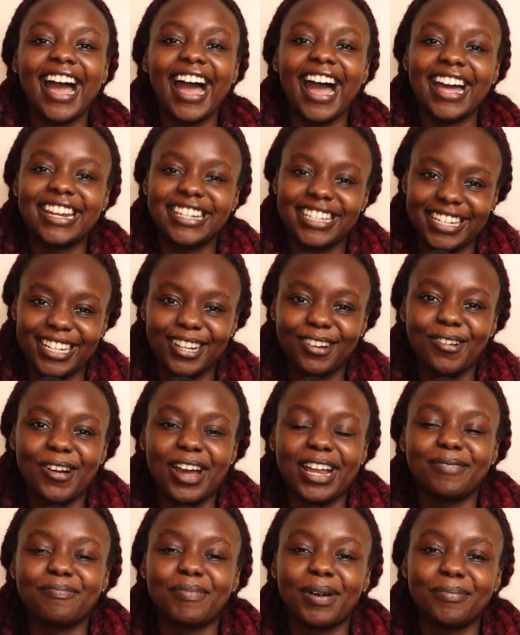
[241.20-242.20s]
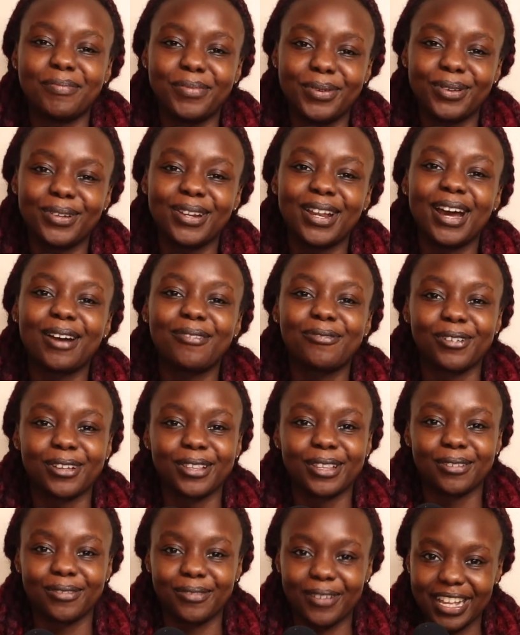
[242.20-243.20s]
Antigua and Barbuda, for
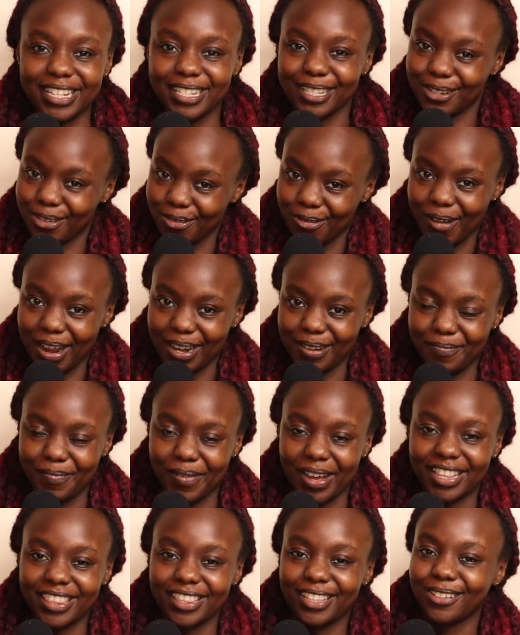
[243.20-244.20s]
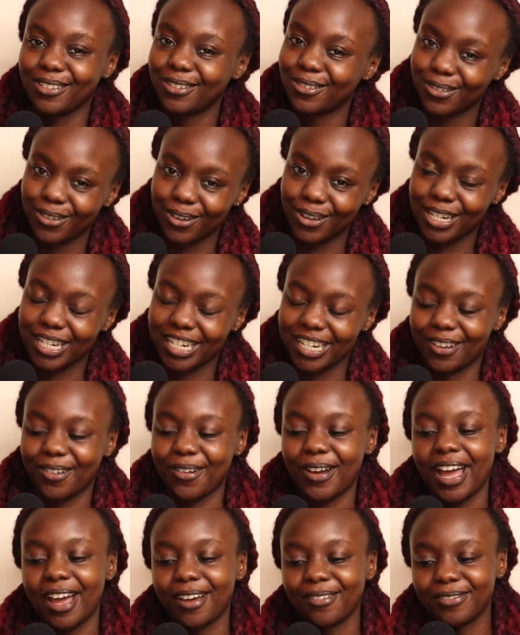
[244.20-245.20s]
the first 1 month, you do not
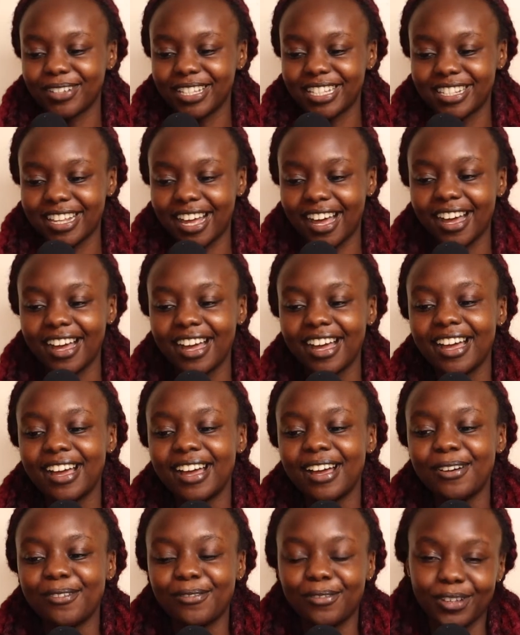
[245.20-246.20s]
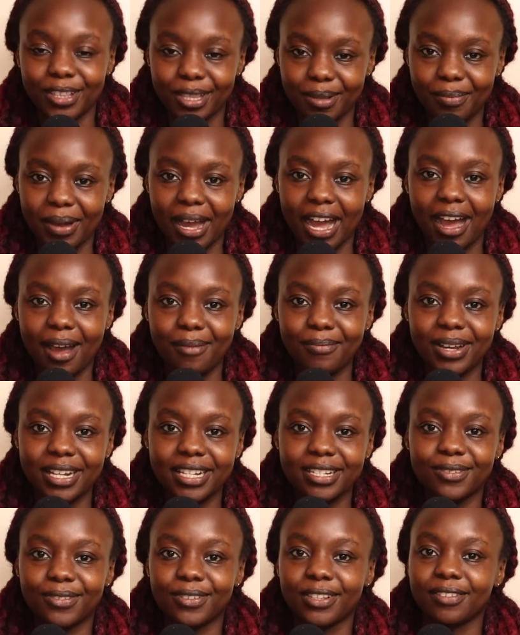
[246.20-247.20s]
require a visa. For the
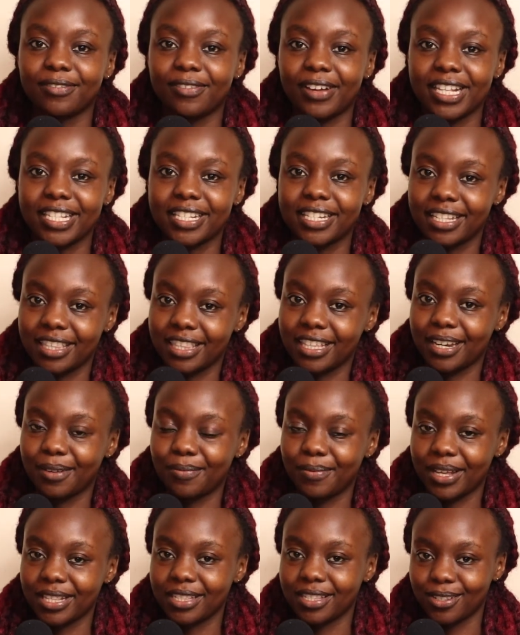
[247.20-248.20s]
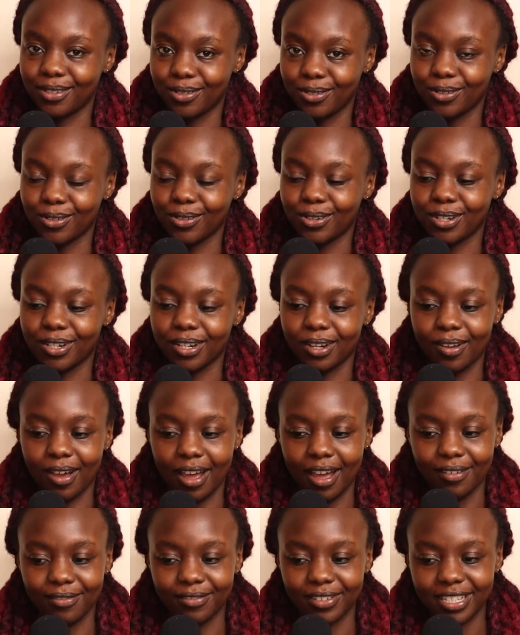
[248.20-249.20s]
Bahamas, for the first 3 months, you do not
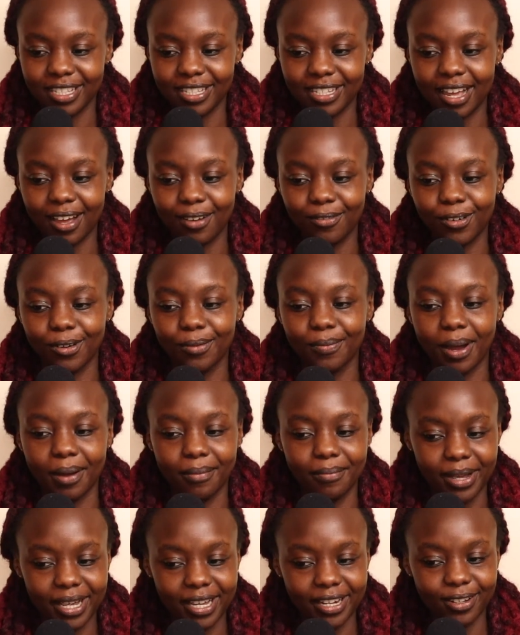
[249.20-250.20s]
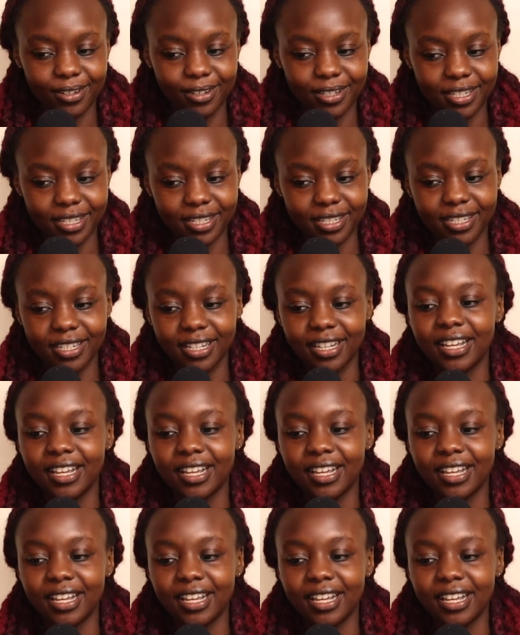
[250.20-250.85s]
require a visa. For Barbados,